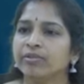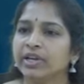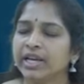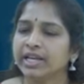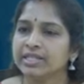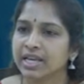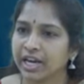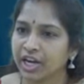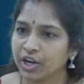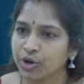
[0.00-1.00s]
is
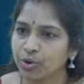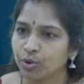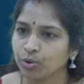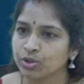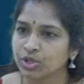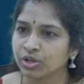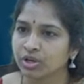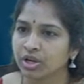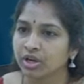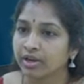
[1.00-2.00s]
induced.
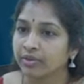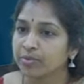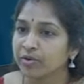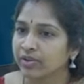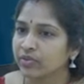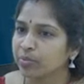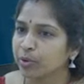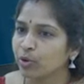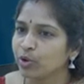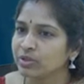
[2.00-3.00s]
They further
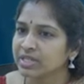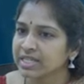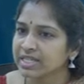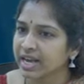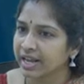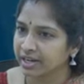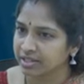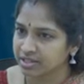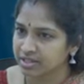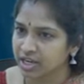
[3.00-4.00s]
produces current.
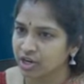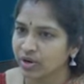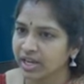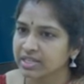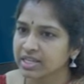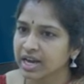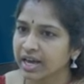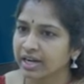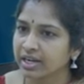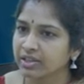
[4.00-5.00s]
See, you can see
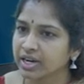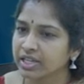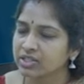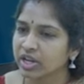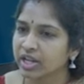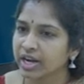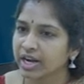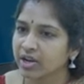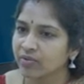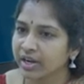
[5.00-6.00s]
current that is
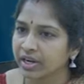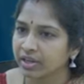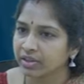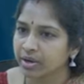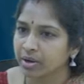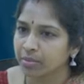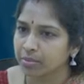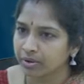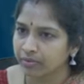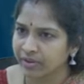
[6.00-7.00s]
generating
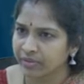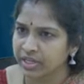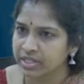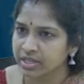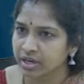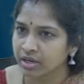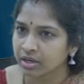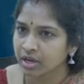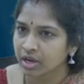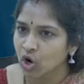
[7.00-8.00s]
when this
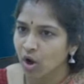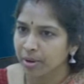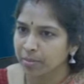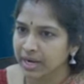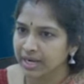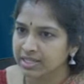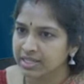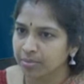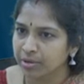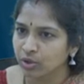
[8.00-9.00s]
copper plate is
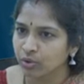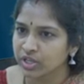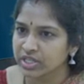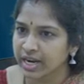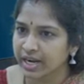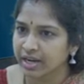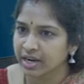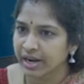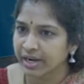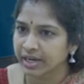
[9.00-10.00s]
coming to this end,
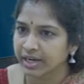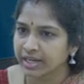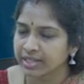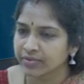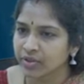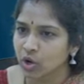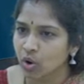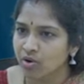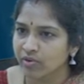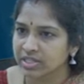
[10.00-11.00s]
current is in the
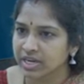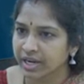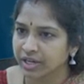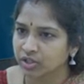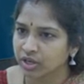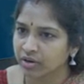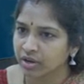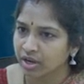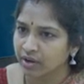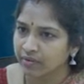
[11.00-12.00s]
clockwise direction.
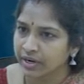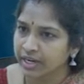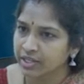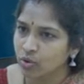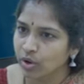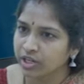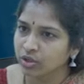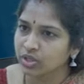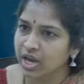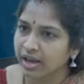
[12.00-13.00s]
When it is going to
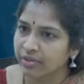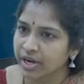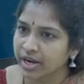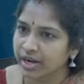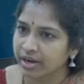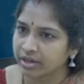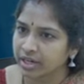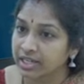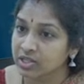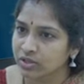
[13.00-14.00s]
the other end, it
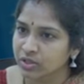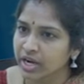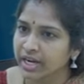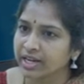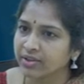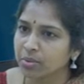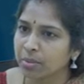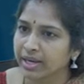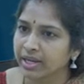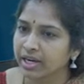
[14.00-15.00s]
is oscillating in the
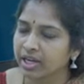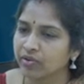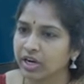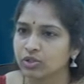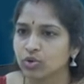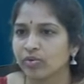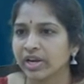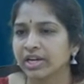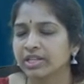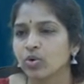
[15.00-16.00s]
magnetic field. So when
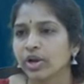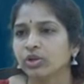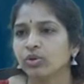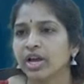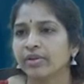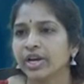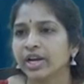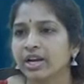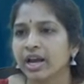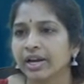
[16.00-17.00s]
it is going to the other
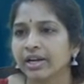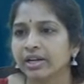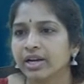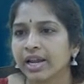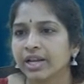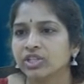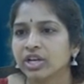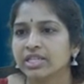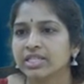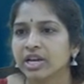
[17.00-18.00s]
end, current direction
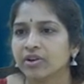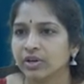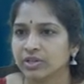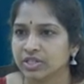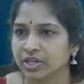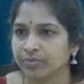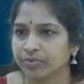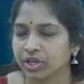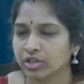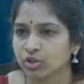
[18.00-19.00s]
is reversed.
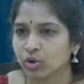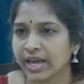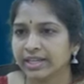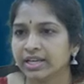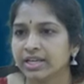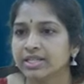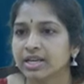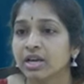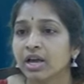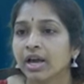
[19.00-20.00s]
So like this,
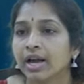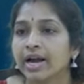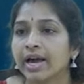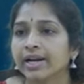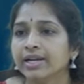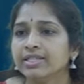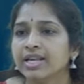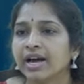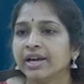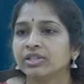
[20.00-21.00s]
currents
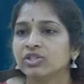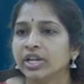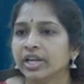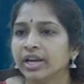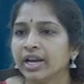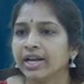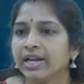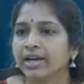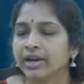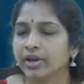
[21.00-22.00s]
are
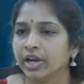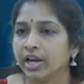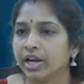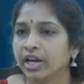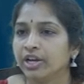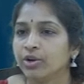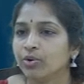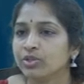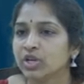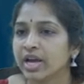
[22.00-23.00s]
generated,
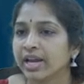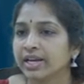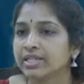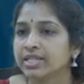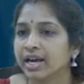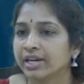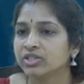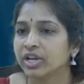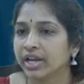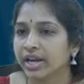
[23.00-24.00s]
induced currents are
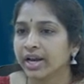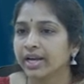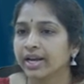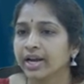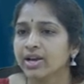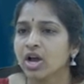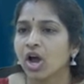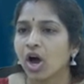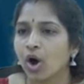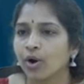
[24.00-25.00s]
generated
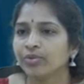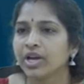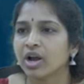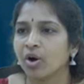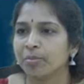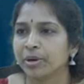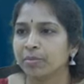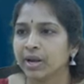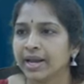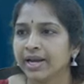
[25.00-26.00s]
on the copper
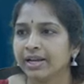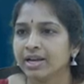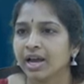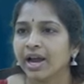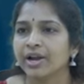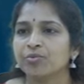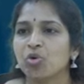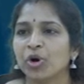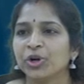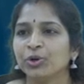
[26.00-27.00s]
plate. And
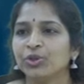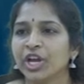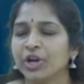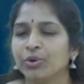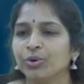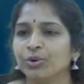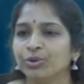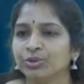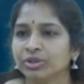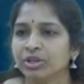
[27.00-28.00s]
what
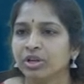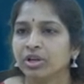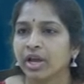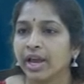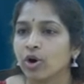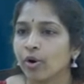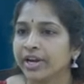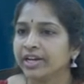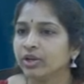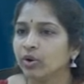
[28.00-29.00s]
do?
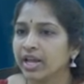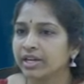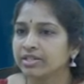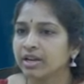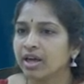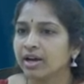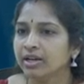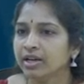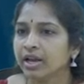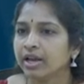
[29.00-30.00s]
According to Lenz's law,
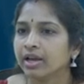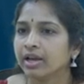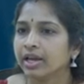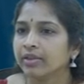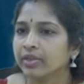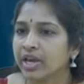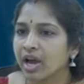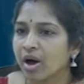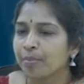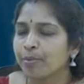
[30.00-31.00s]
they
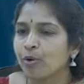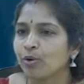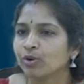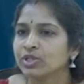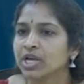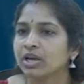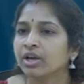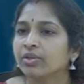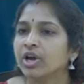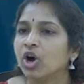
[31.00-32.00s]
oppose
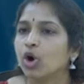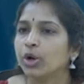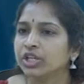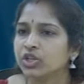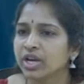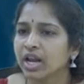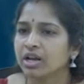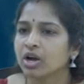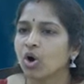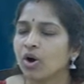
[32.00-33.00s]
the original
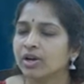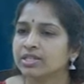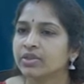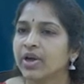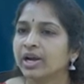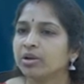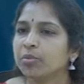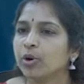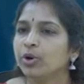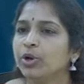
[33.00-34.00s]
cause that
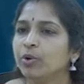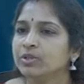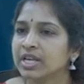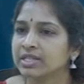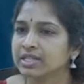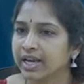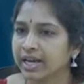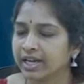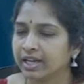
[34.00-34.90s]
produces it.